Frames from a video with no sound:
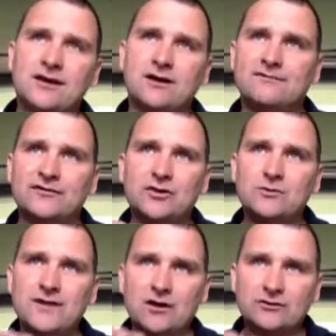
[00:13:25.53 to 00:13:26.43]
And if they're
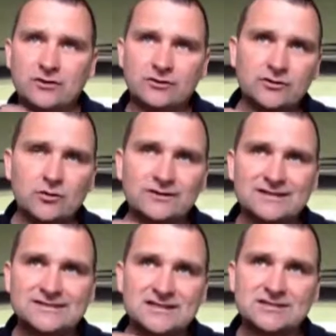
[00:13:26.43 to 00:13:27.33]
doing that on an
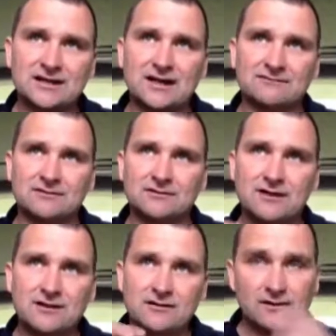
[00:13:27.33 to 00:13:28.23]
organizational level,
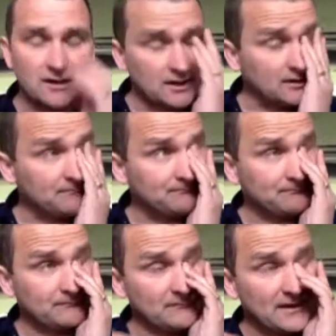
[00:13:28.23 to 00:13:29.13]
then
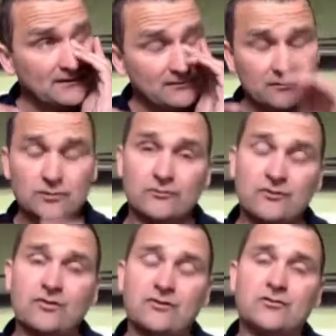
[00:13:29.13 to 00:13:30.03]

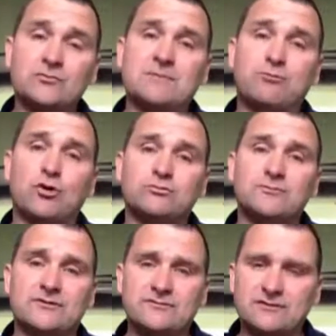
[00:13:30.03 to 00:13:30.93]
there's going to be problem.